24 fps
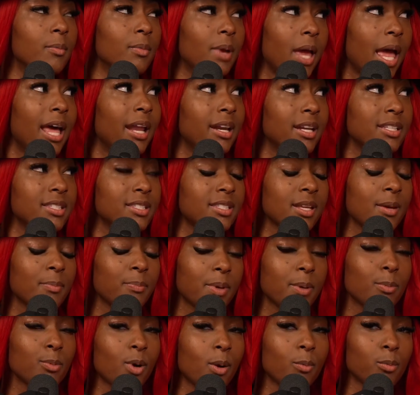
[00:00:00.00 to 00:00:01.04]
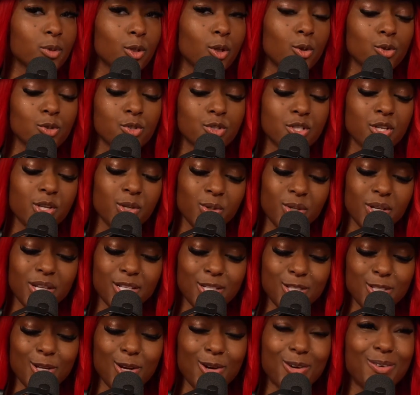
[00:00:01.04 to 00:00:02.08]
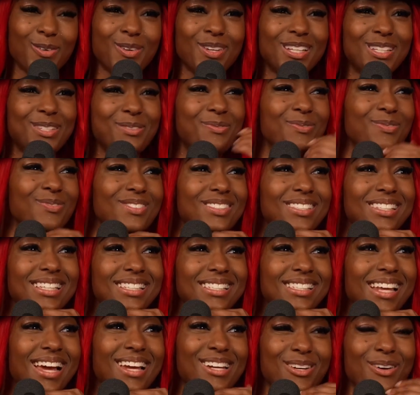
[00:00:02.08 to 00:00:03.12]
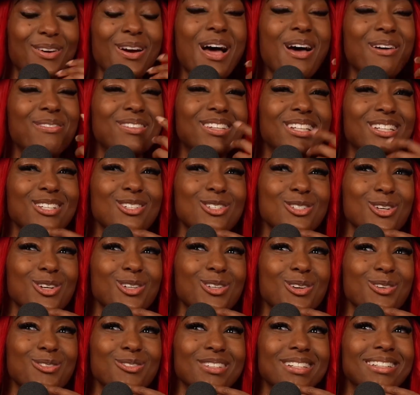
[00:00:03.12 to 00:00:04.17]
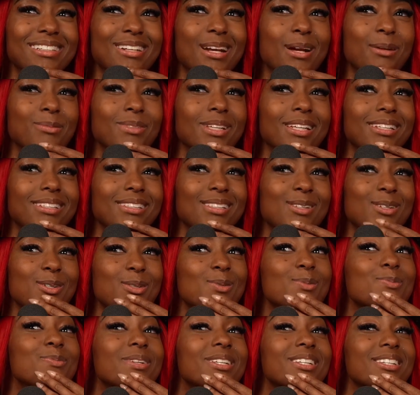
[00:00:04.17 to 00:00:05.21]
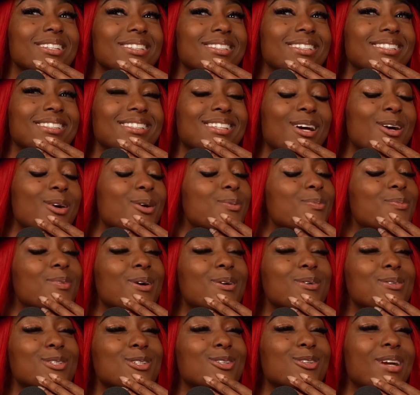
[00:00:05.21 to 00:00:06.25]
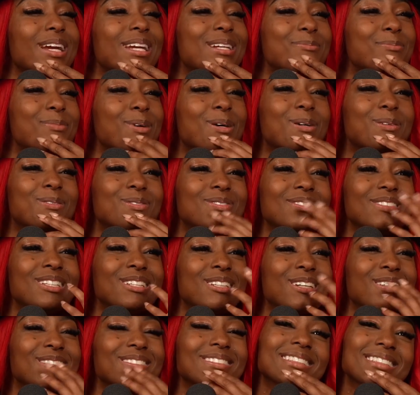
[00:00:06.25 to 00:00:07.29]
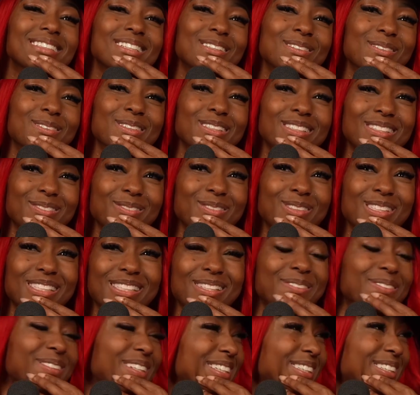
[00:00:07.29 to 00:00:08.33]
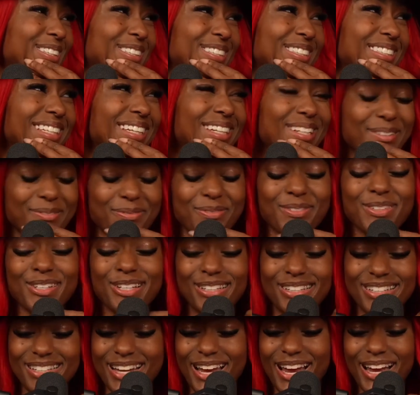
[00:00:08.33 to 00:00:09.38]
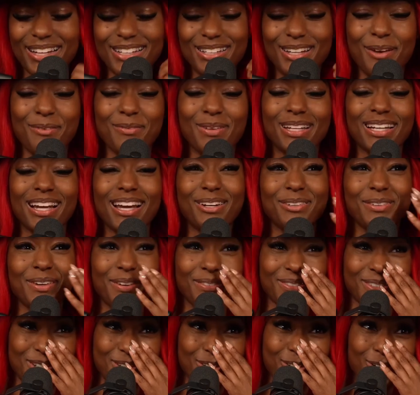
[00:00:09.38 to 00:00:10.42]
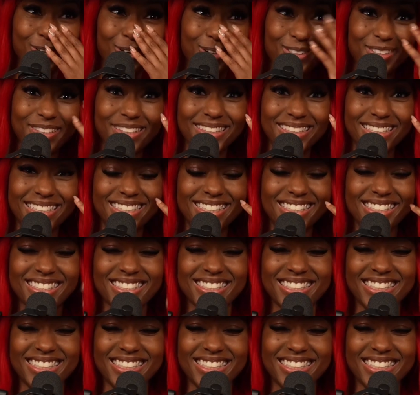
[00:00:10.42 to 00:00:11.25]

edits them. People I'm close to, and so it's. Since I don't have any control over it, I'm like, oh my goodness, I hope I was great, but we'll see what it looks like. But yeah, I'm like, I don't have control in this.